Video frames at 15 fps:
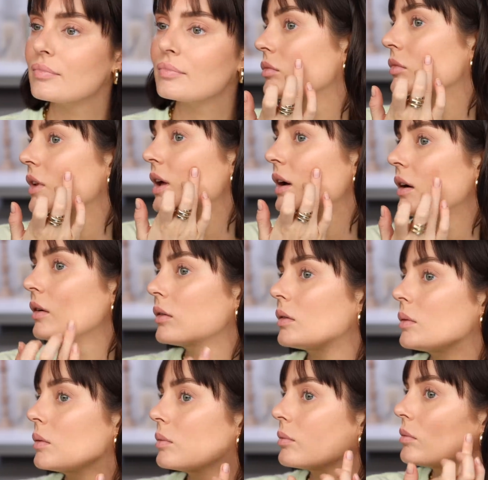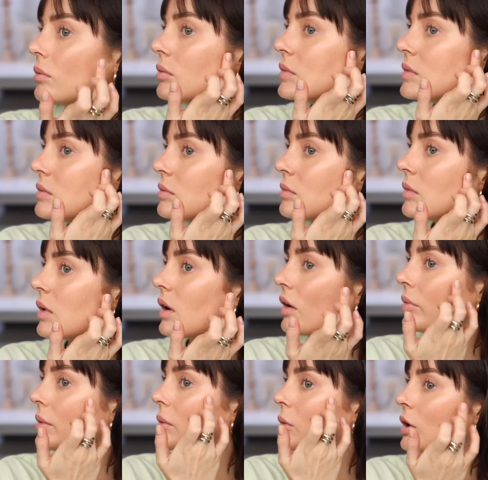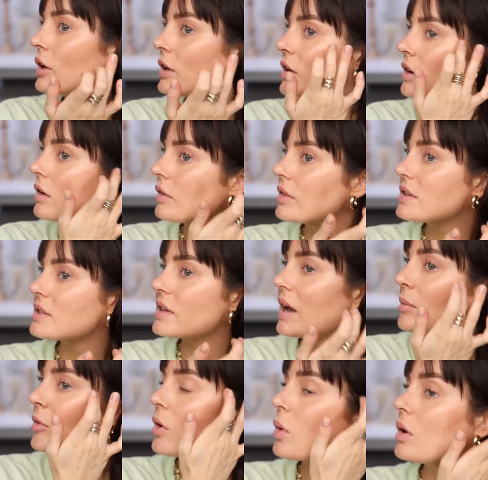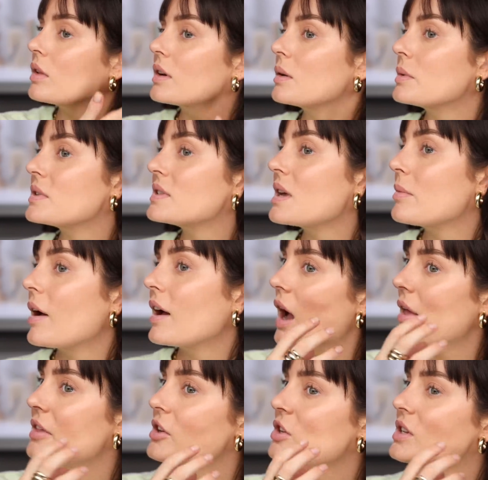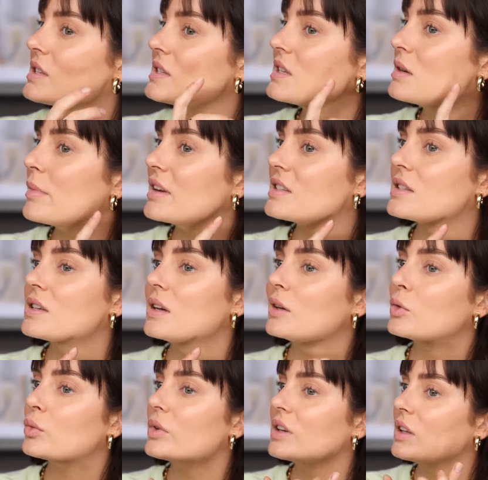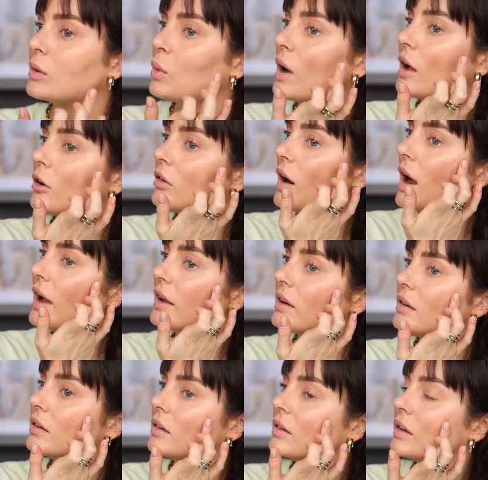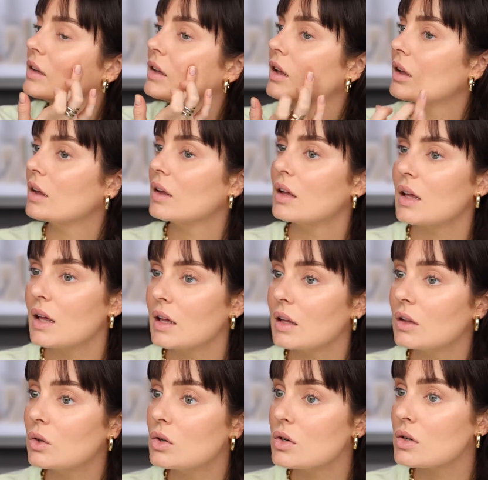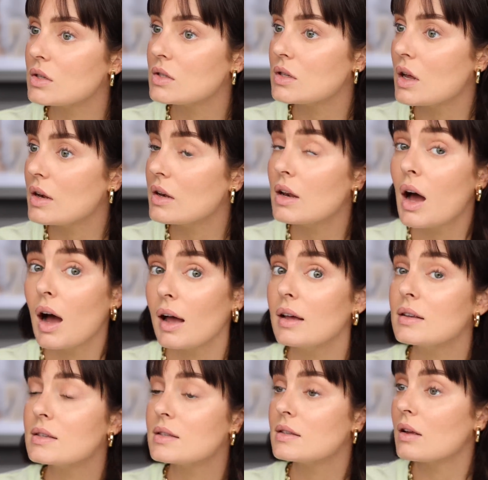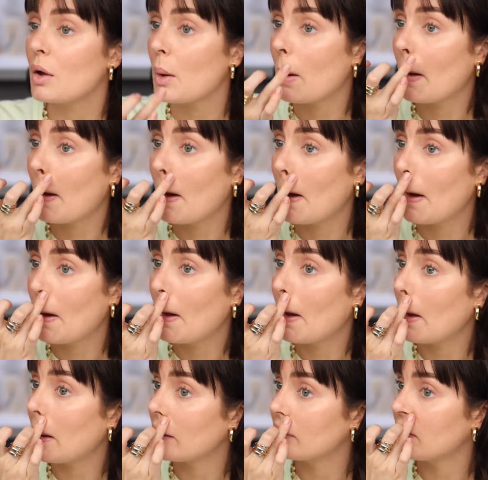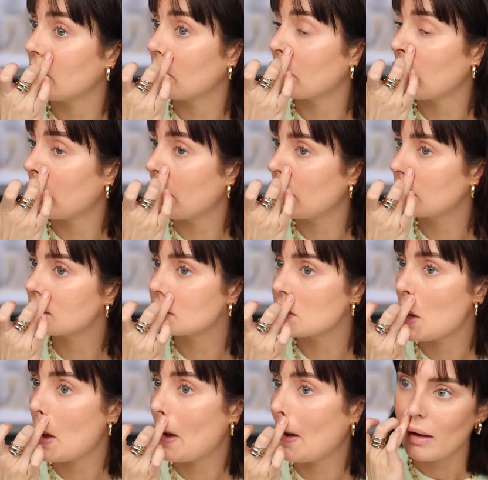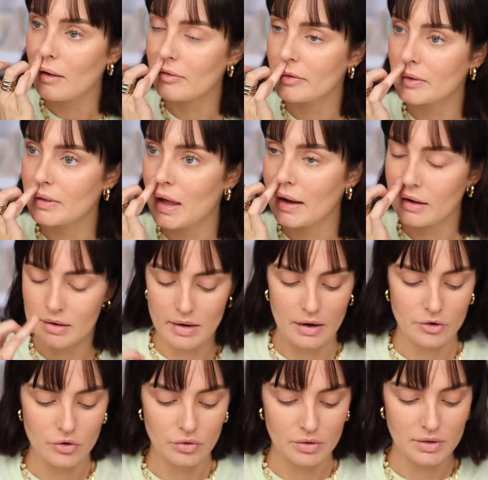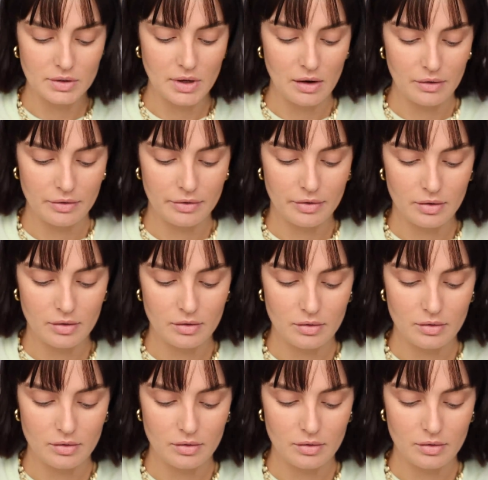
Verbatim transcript: Now, I've been working on this camera quality with Seba. I think you can see my skin really well, right? It looks nice in these products if you like natural stuff.